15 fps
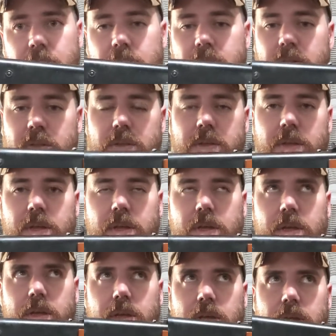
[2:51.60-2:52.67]
handle,
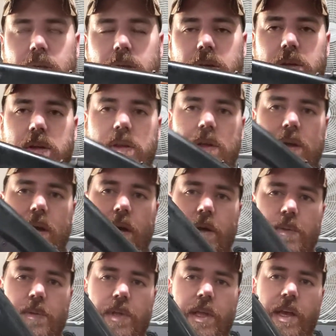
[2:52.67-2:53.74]
I
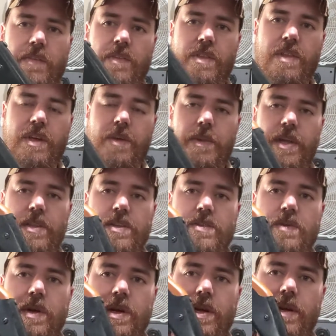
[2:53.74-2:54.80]
really have to think about
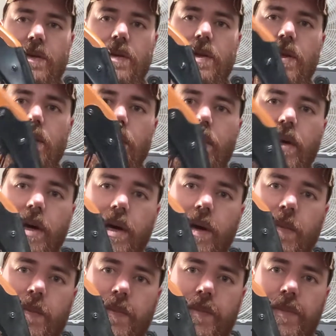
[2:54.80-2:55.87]
this right now.
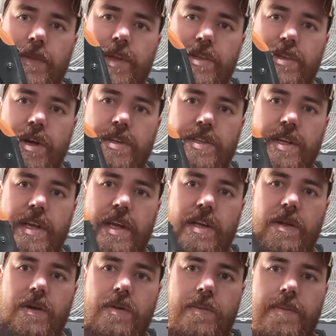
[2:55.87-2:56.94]
The charging
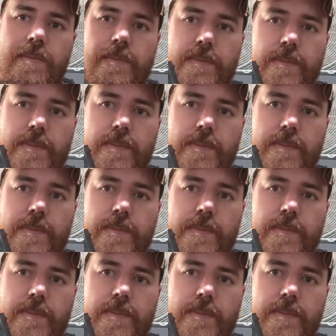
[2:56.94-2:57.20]
handle,